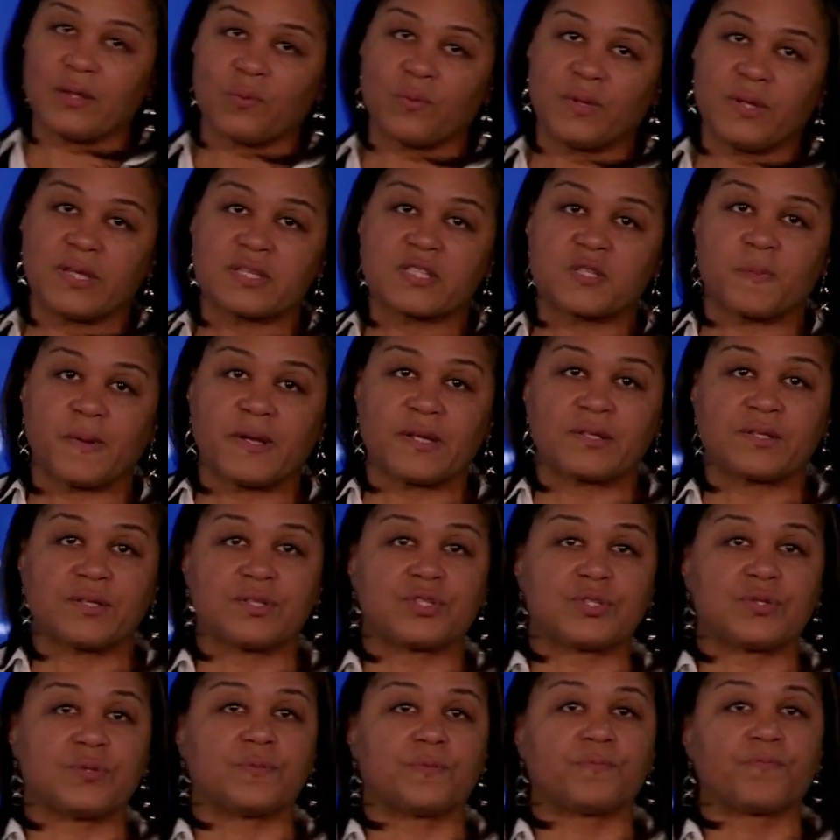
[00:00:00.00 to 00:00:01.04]
that we expect it
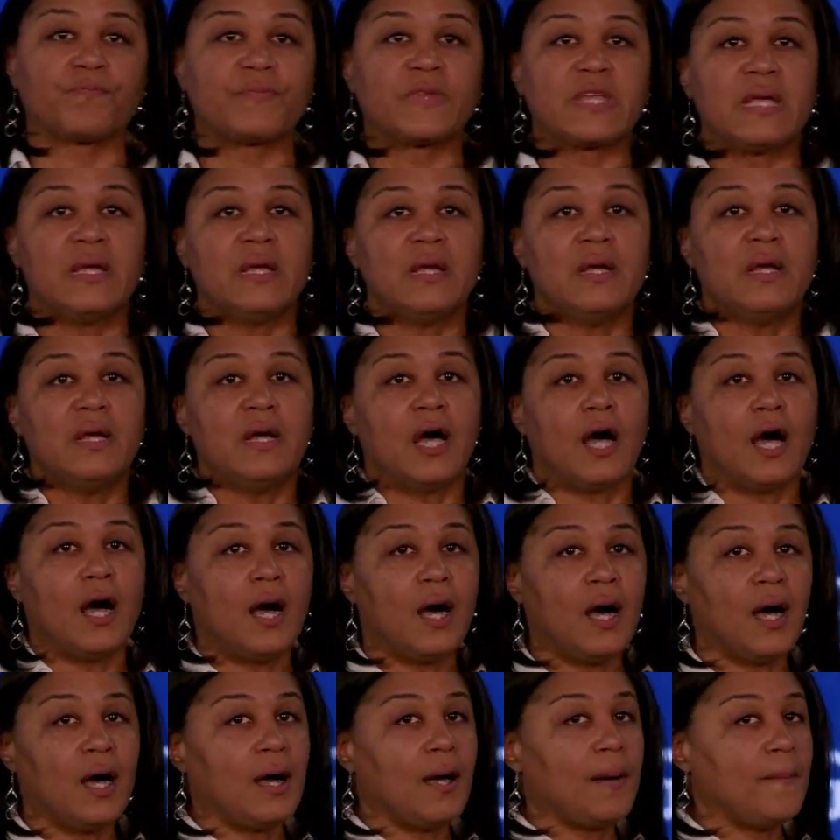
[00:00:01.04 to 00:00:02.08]
to.
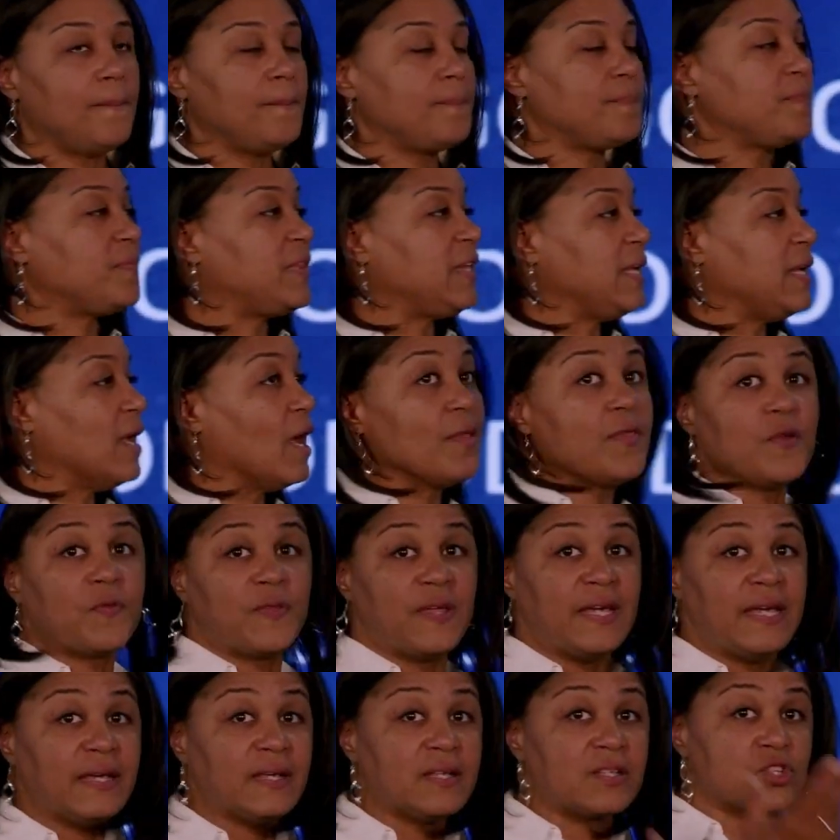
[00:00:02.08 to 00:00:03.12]
Um, the other
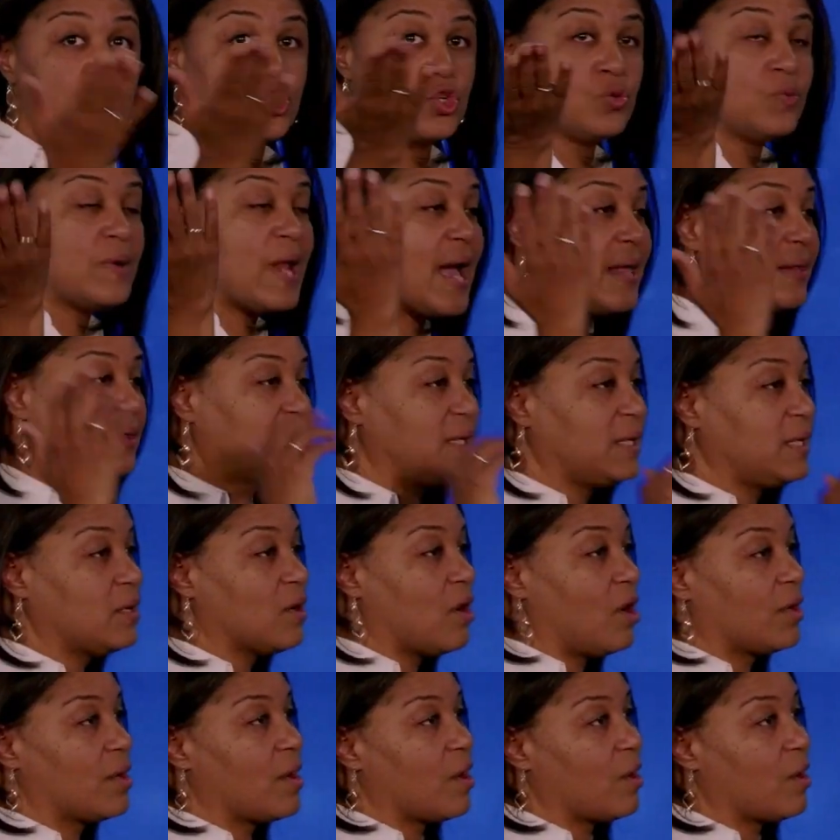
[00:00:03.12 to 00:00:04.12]
thing is do not lean on